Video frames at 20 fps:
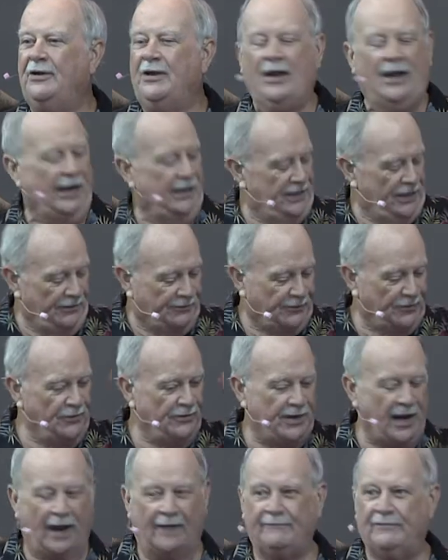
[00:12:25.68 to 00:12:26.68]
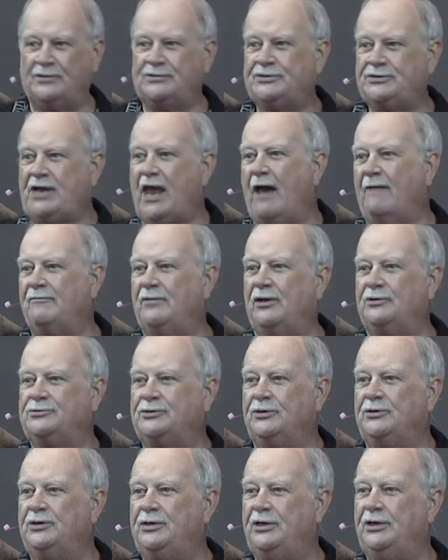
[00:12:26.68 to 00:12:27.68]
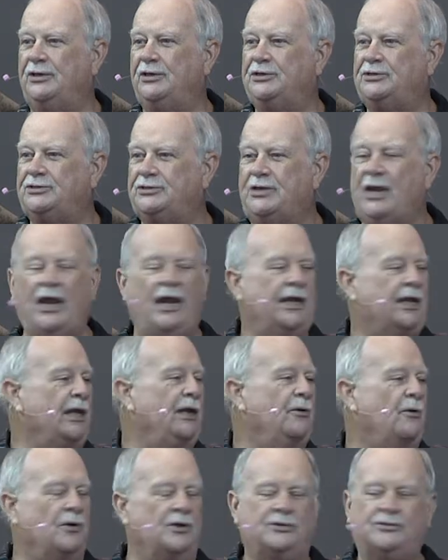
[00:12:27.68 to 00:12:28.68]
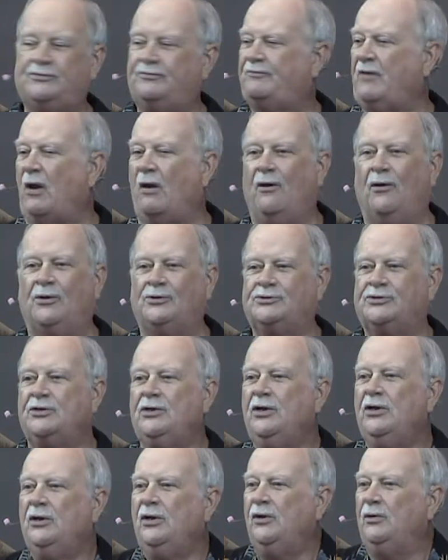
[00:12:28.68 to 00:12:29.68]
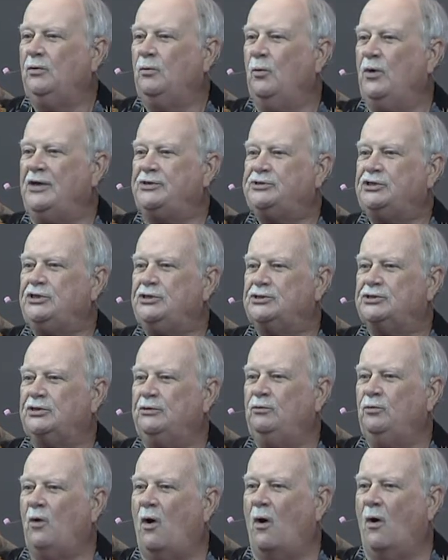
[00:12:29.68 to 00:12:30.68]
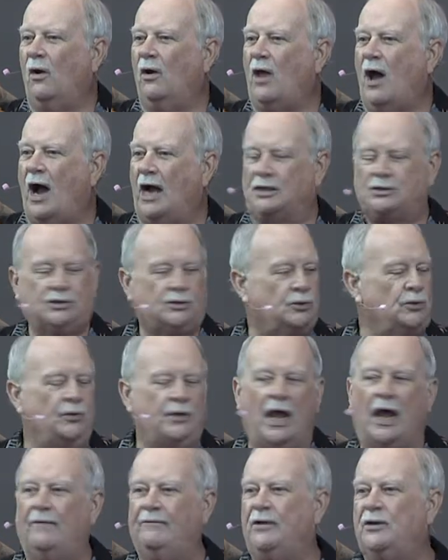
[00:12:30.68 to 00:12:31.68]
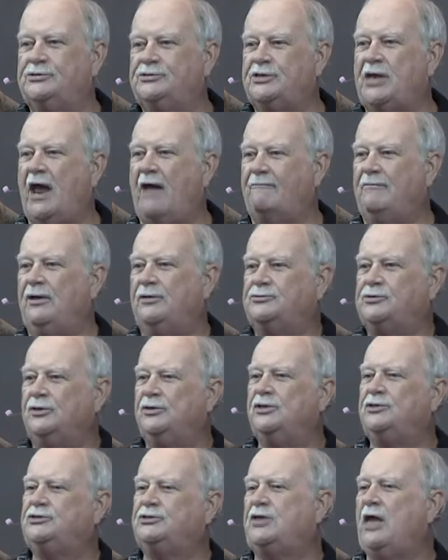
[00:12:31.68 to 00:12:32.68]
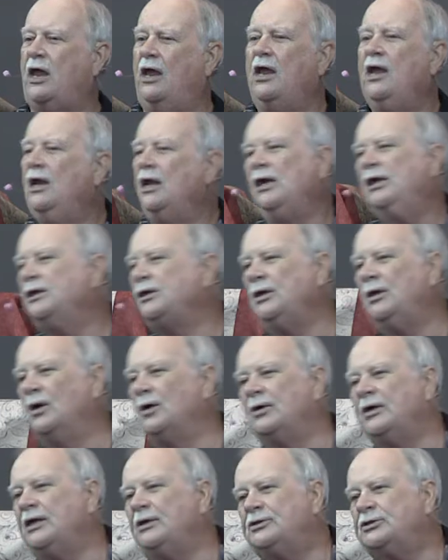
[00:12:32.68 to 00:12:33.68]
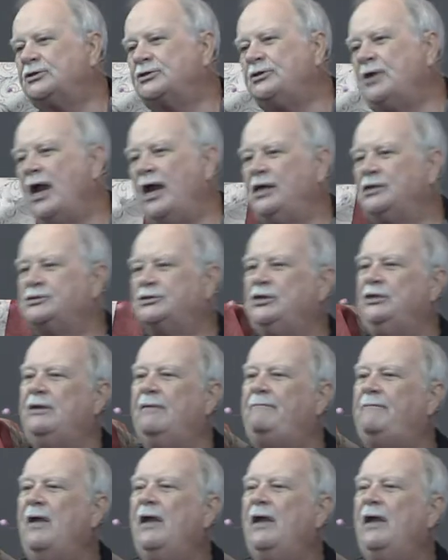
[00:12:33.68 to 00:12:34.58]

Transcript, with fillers: and he threw down the staff and it turned into a snake. And of course, pharaohs, witches, and warlocks threw down their staff and it turned into, you know, into snakes. And the